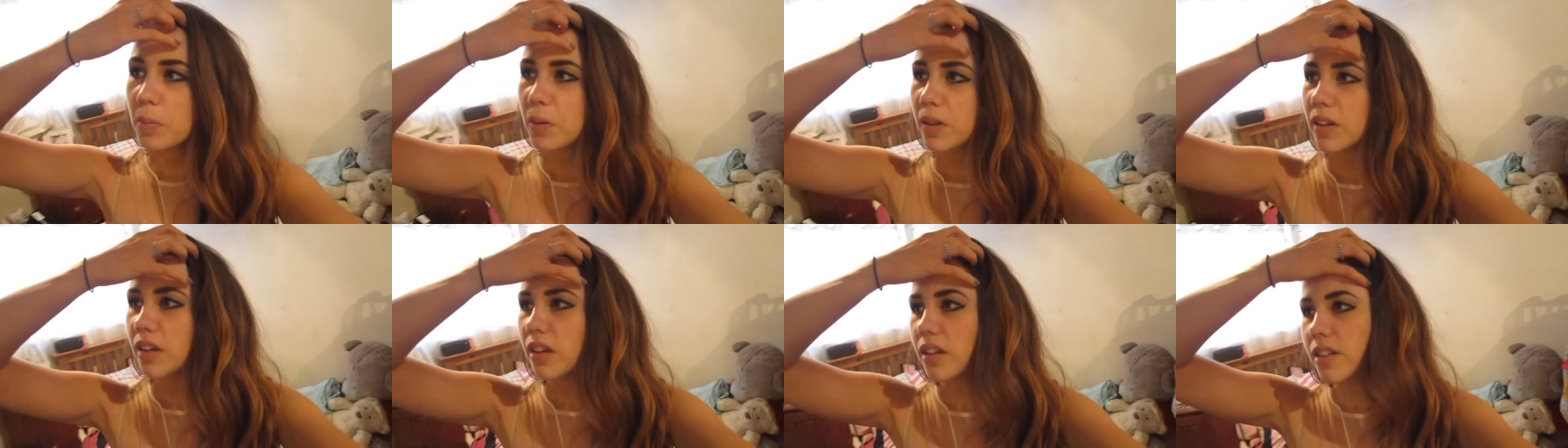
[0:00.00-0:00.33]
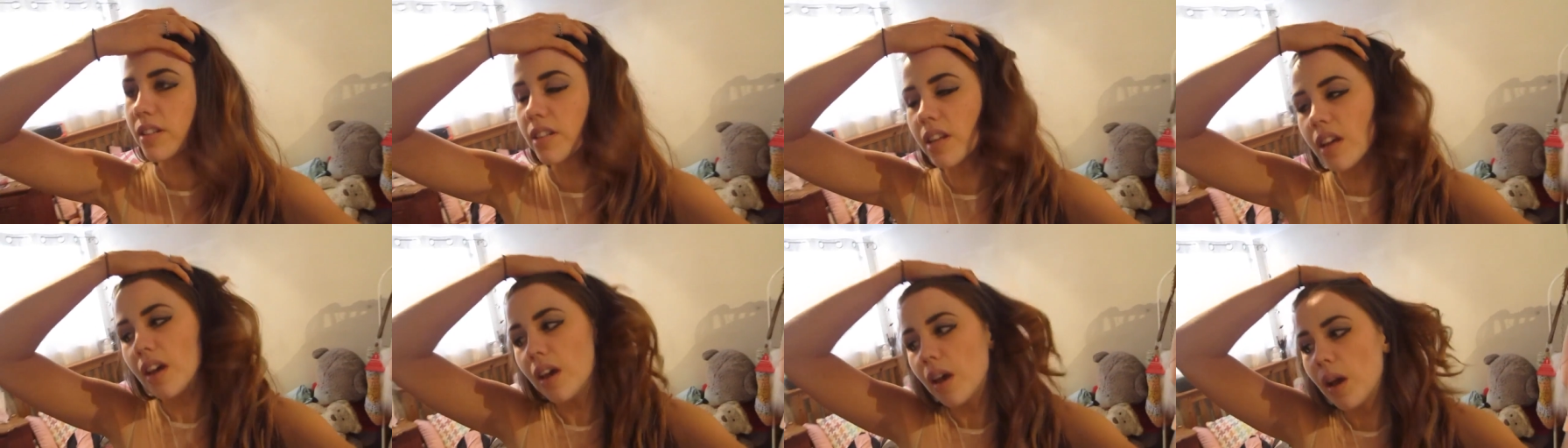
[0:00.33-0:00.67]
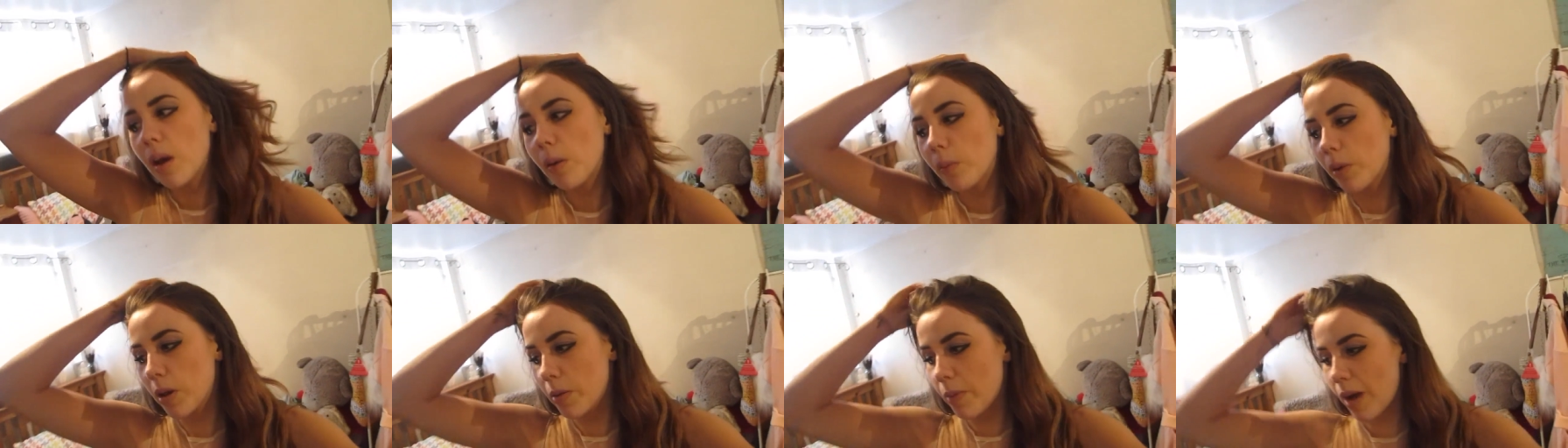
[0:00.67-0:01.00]
because
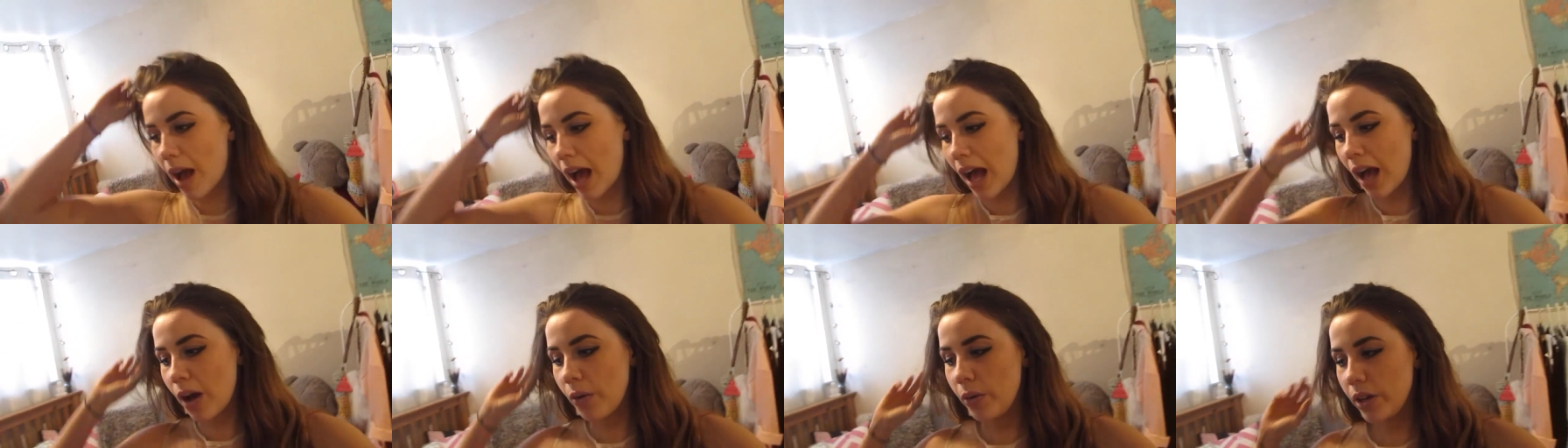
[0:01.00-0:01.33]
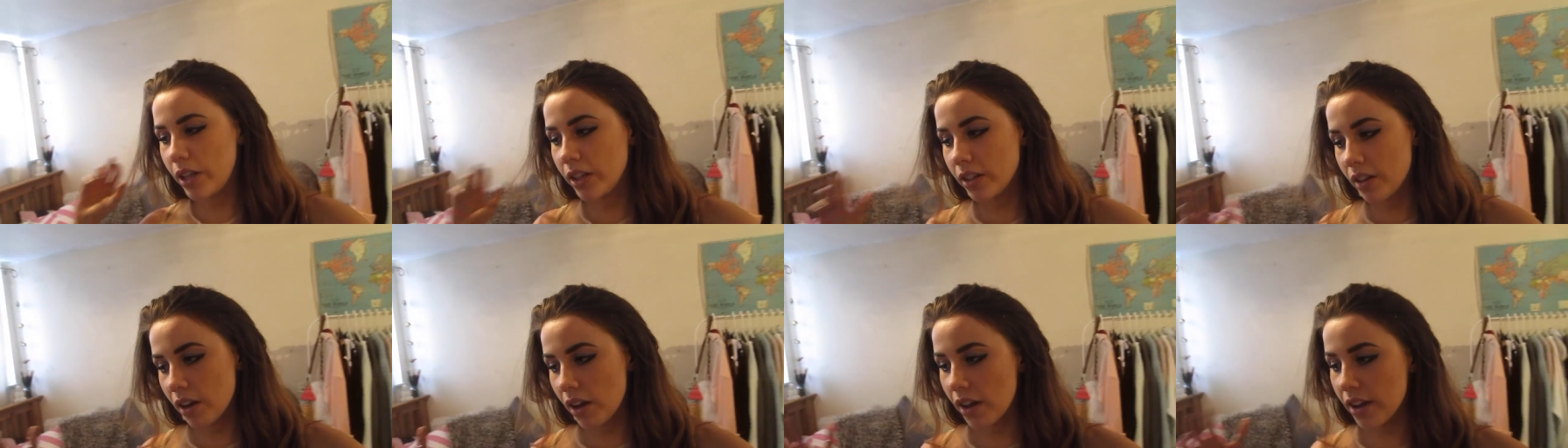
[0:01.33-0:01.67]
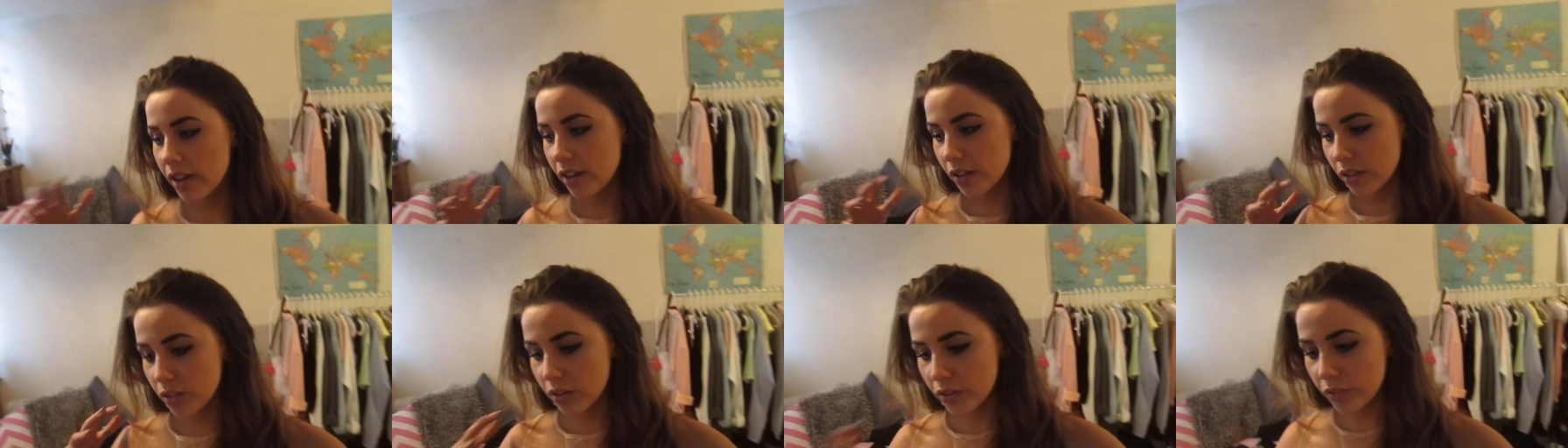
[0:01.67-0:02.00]
we were out in
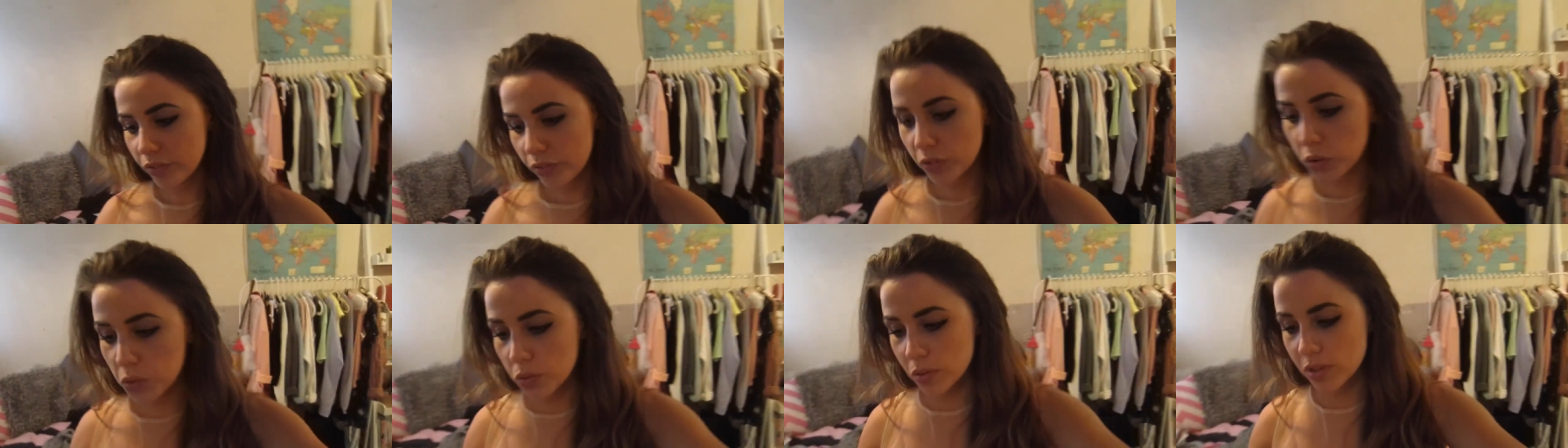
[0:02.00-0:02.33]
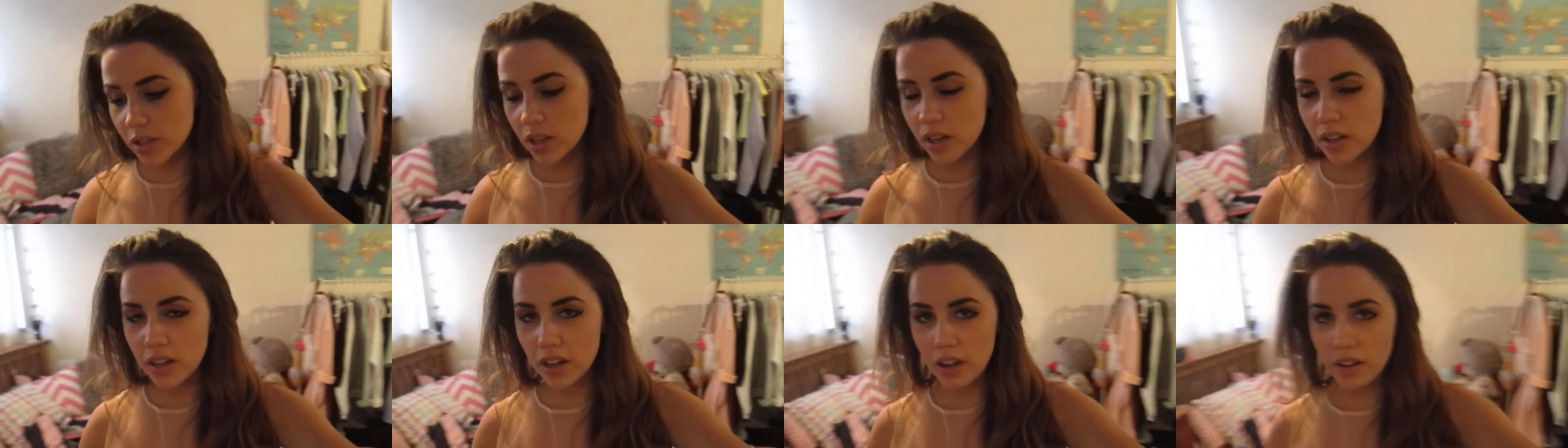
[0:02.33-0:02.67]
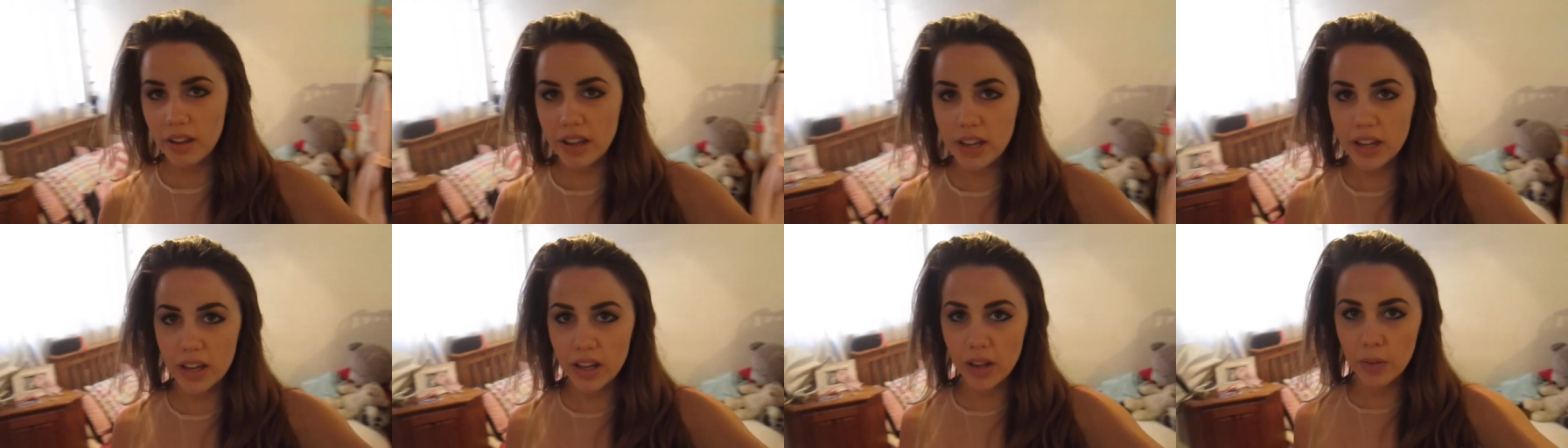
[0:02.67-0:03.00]
like the full
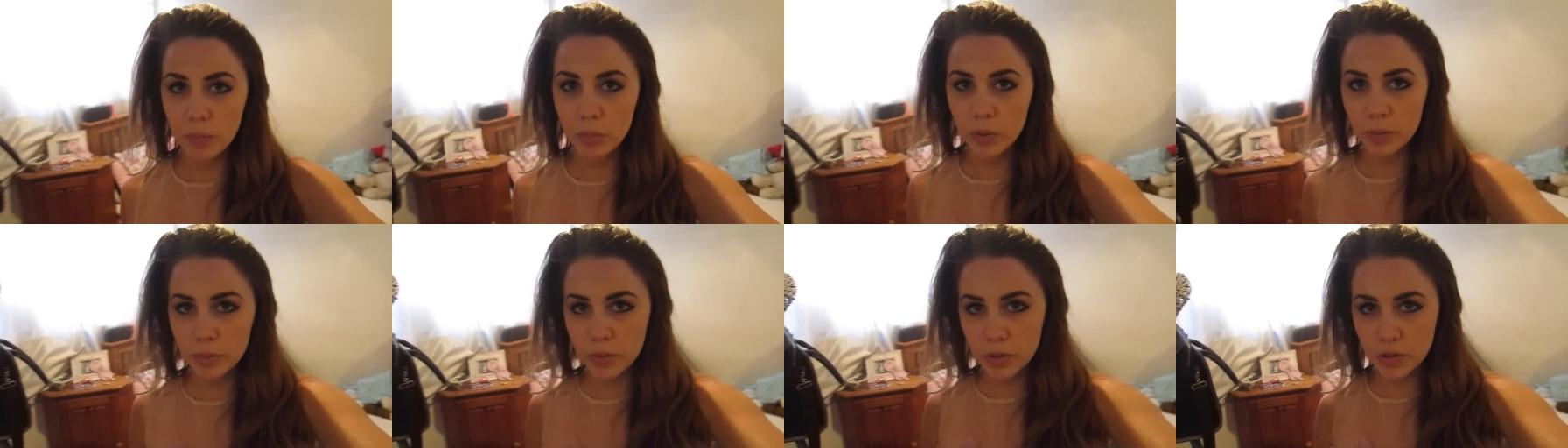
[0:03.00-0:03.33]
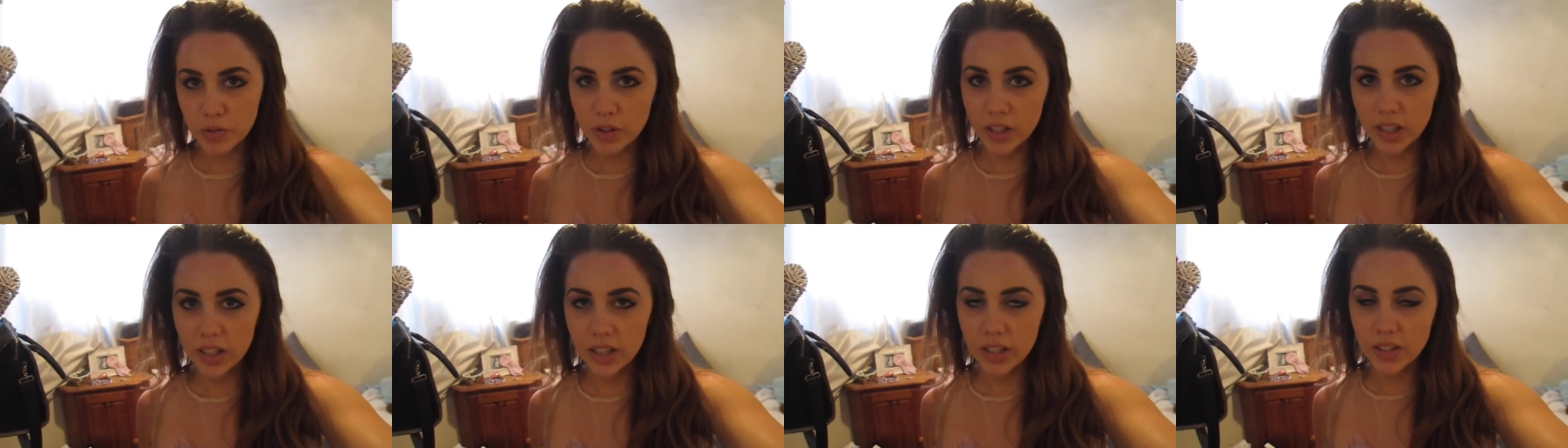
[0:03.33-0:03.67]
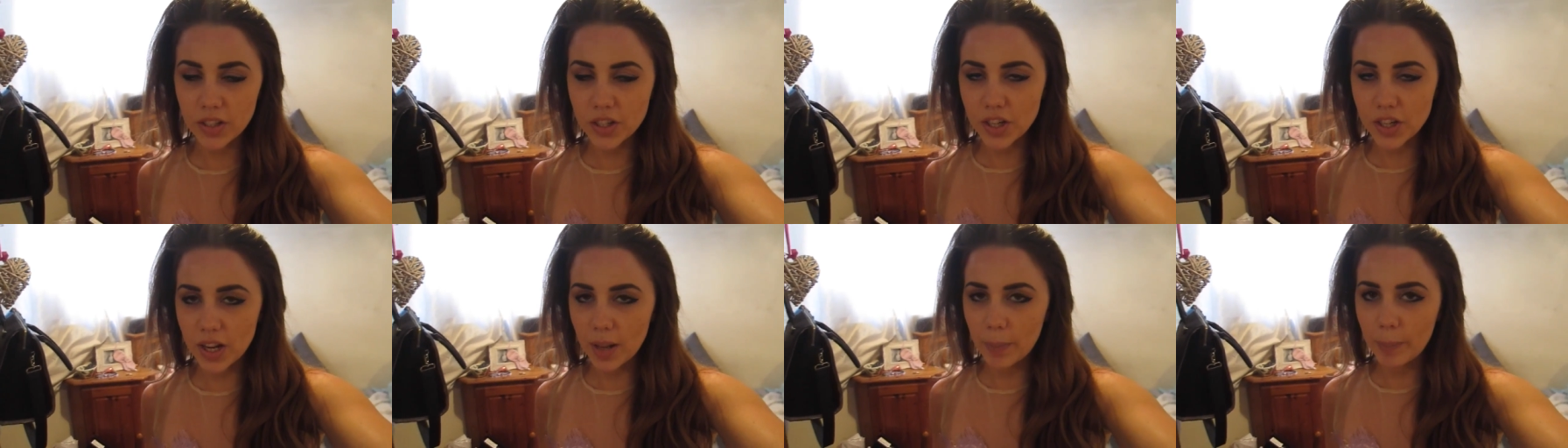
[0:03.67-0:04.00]
sunlight and we were drinking
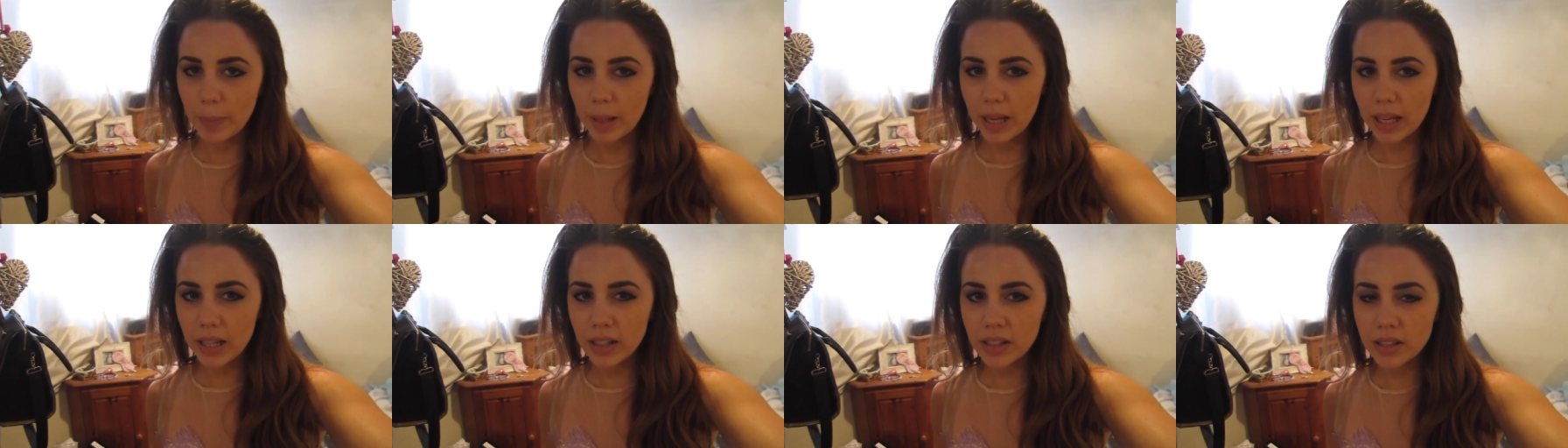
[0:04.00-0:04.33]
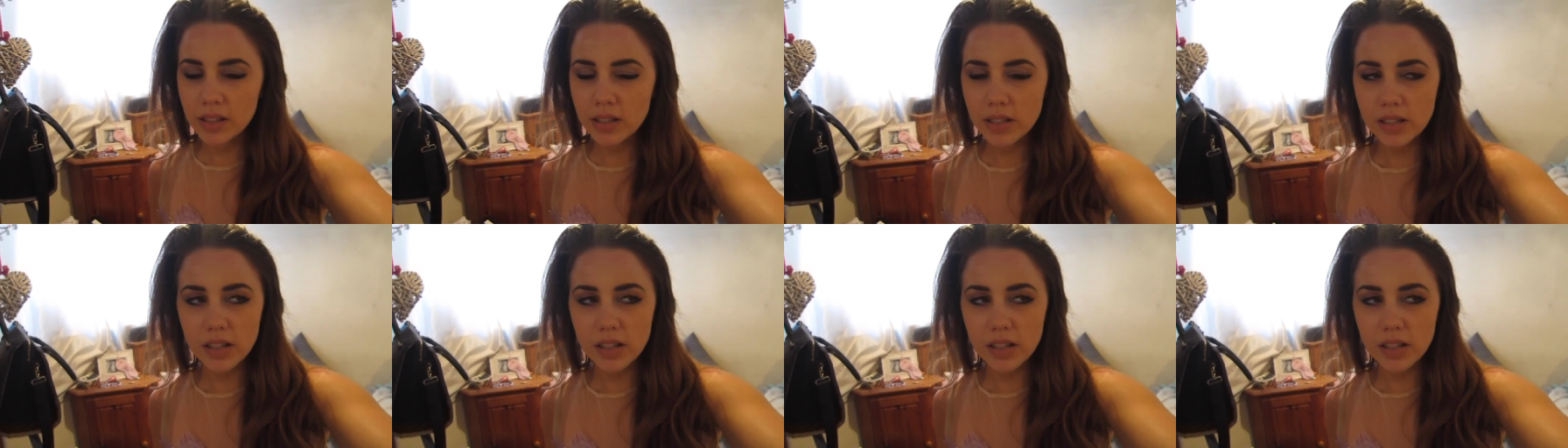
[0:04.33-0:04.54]
champagne and